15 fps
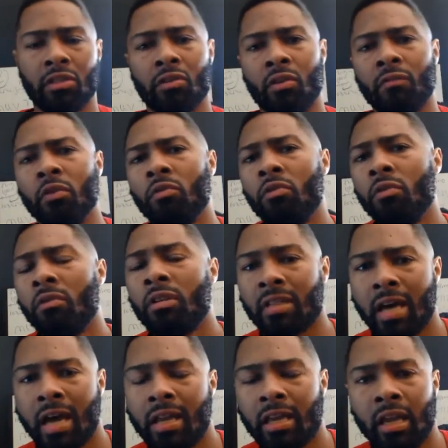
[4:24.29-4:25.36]
So if you do
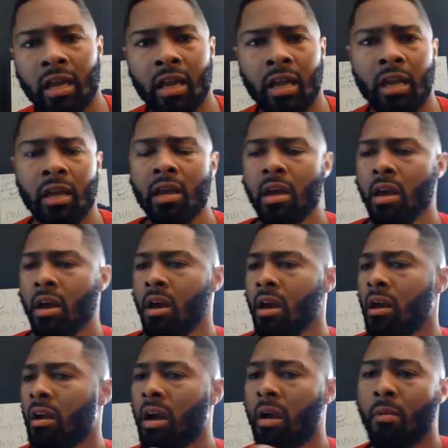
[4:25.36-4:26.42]
decide to get it,
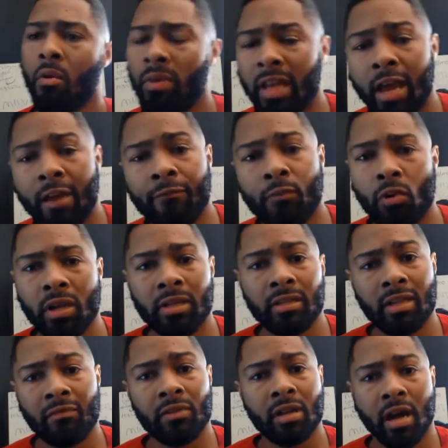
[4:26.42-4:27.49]
come up with that
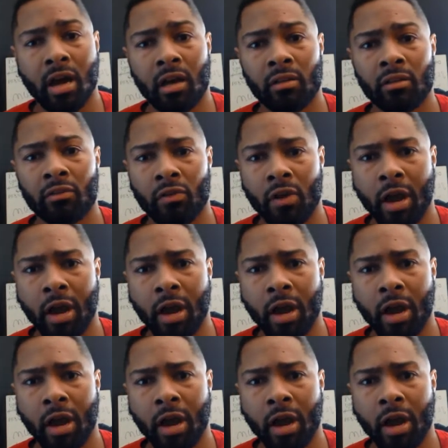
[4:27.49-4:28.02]
forty-seven dollars,